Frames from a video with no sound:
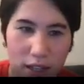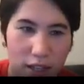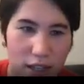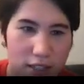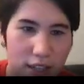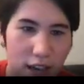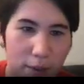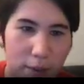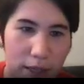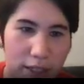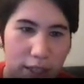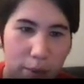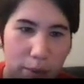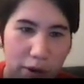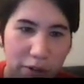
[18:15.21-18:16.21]
Atomic
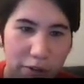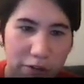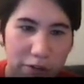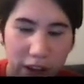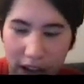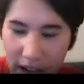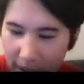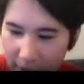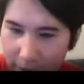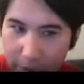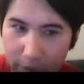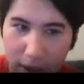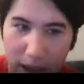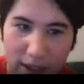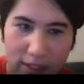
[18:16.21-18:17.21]
number 5,
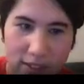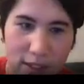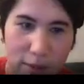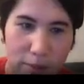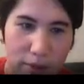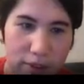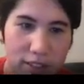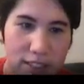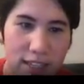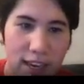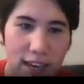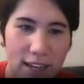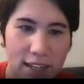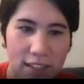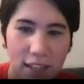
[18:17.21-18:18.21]
mass number
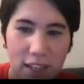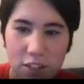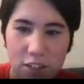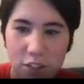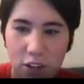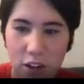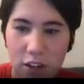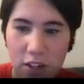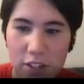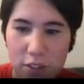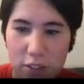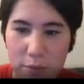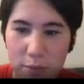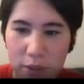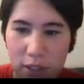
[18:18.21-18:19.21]
10, and charge
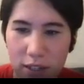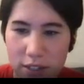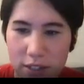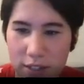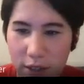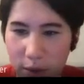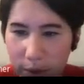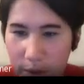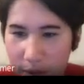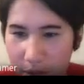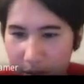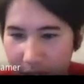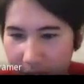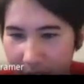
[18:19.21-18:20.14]
is +2.